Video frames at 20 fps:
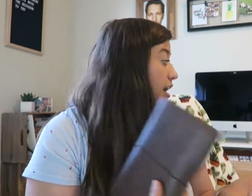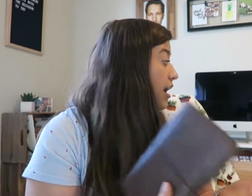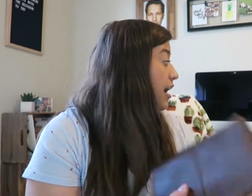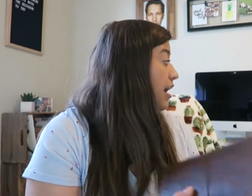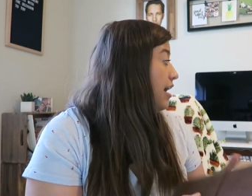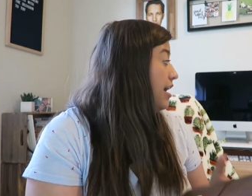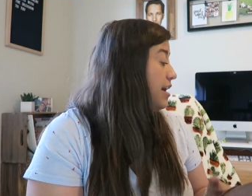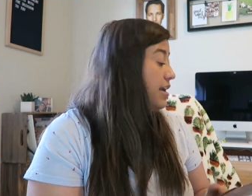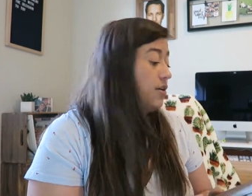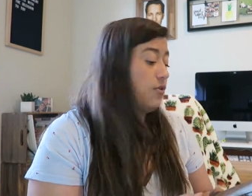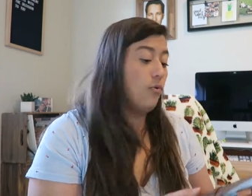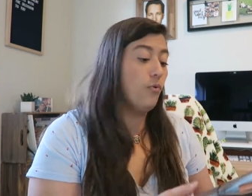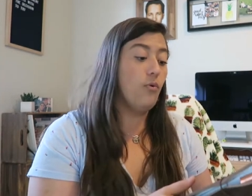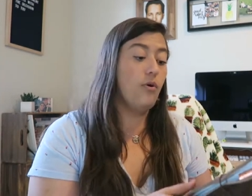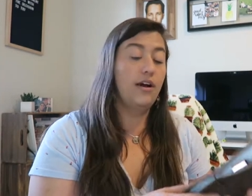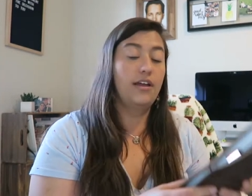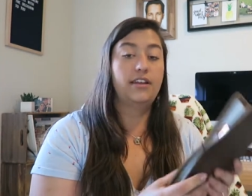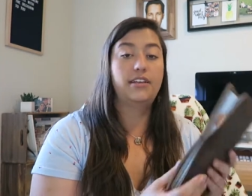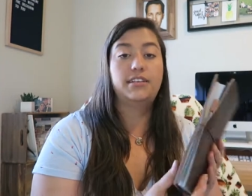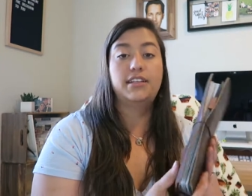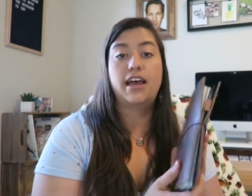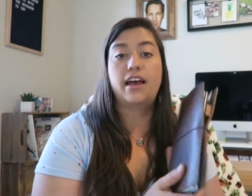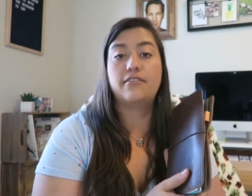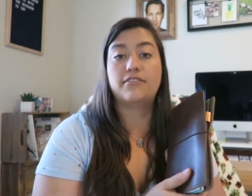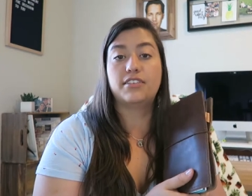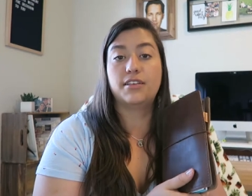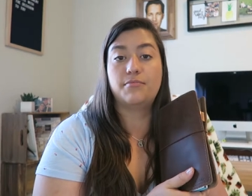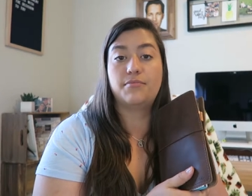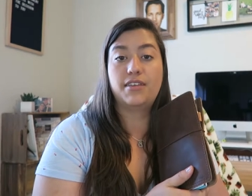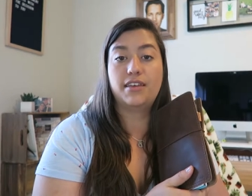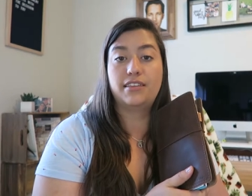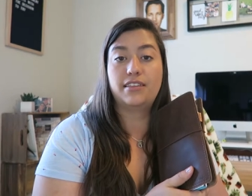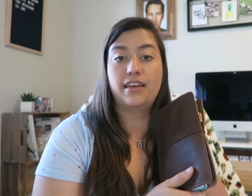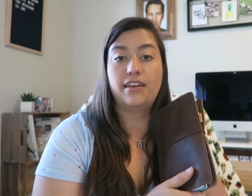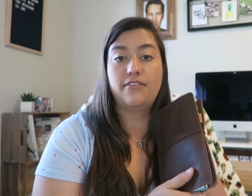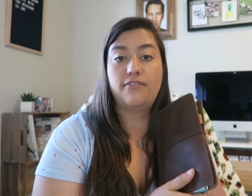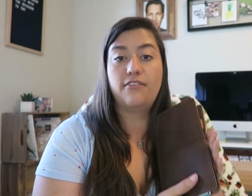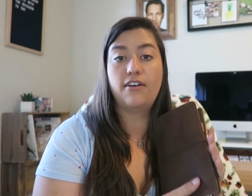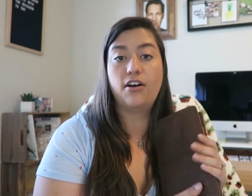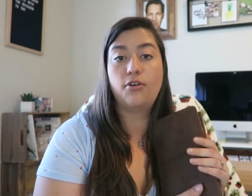I wanted to have something
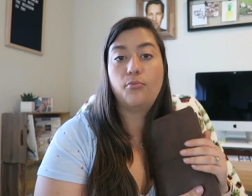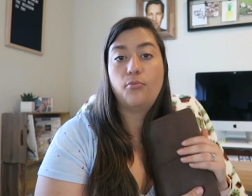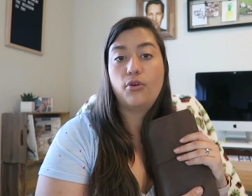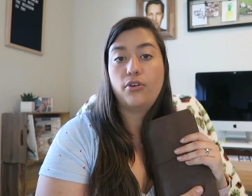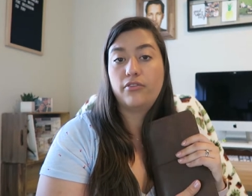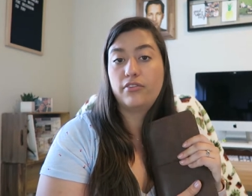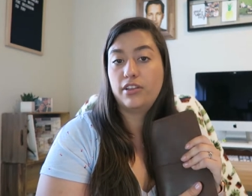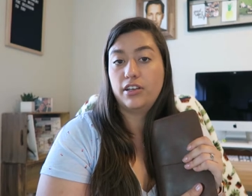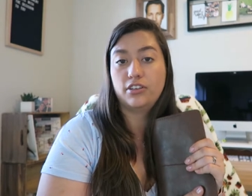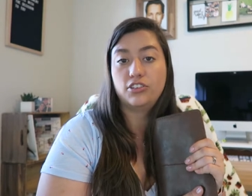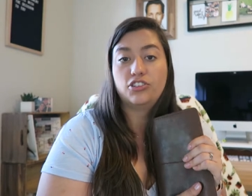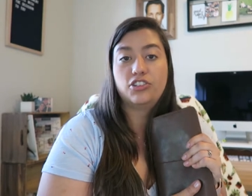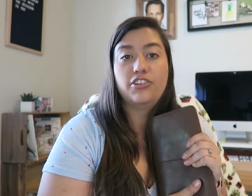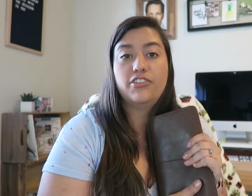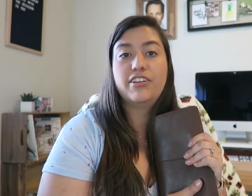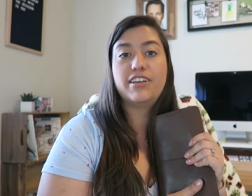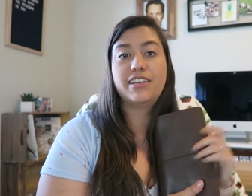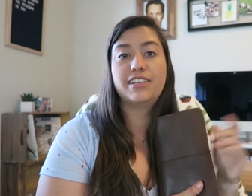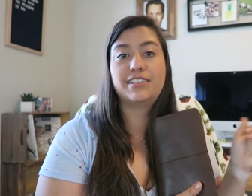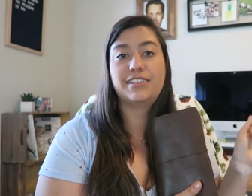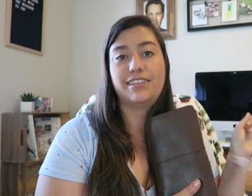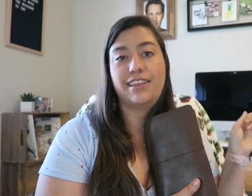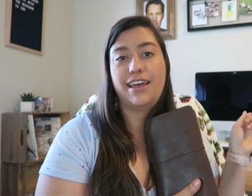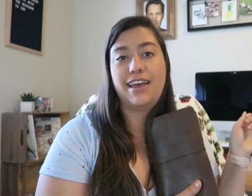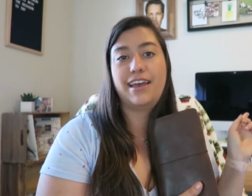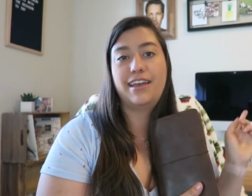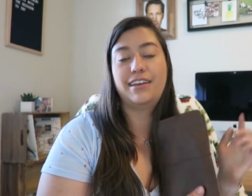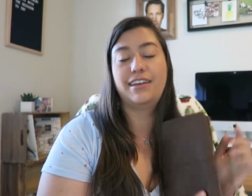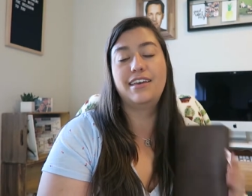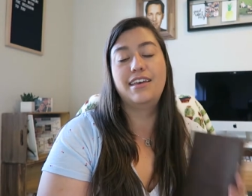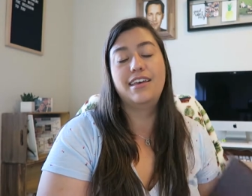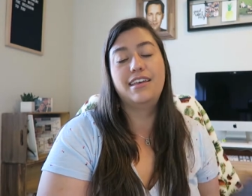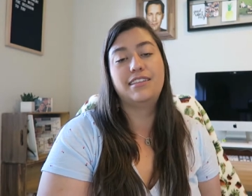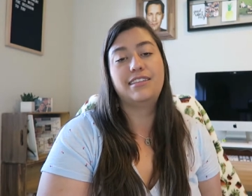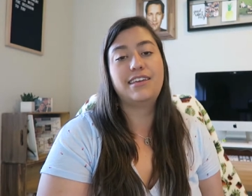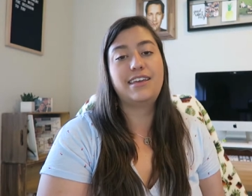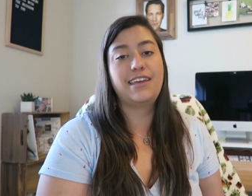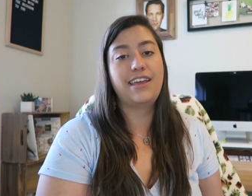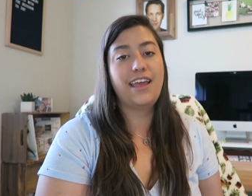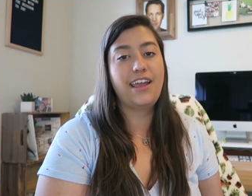that felt more luxurious than
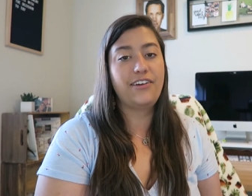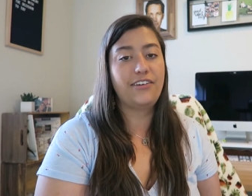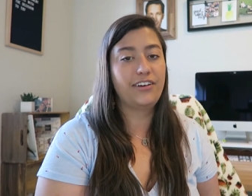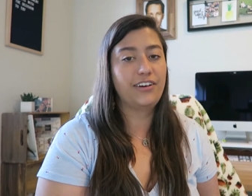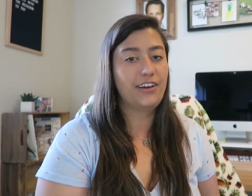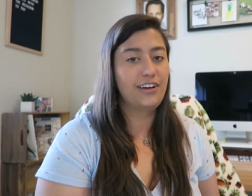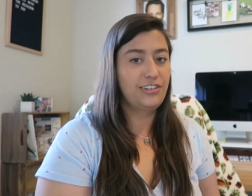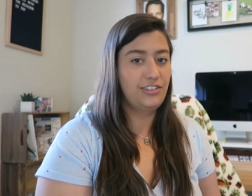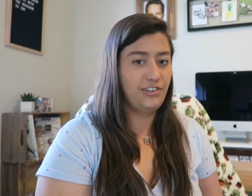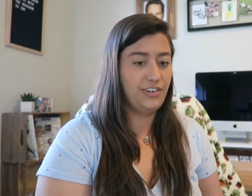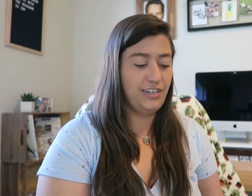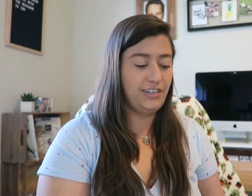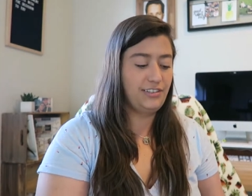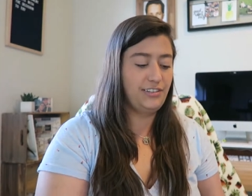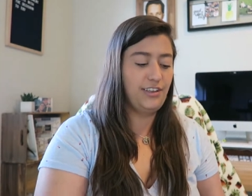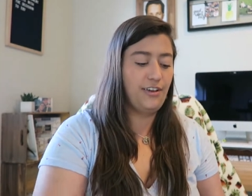the Erin Condren.